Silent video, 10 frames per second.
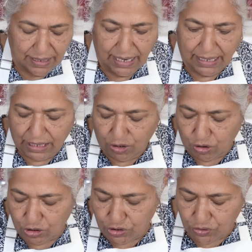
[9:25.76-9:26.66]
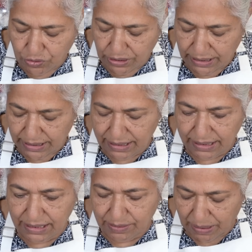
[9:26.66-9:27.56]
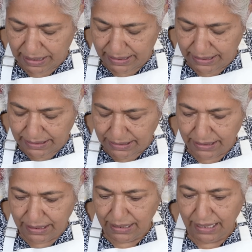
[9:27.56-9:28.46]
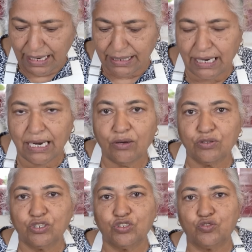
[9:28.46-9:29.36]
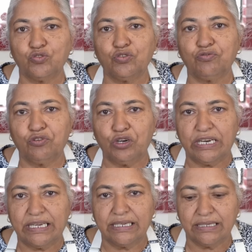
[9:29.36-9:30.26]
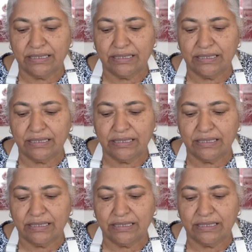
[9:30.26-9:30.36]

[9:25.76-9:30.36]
And I'll also increase my heat and allow this to cook fully.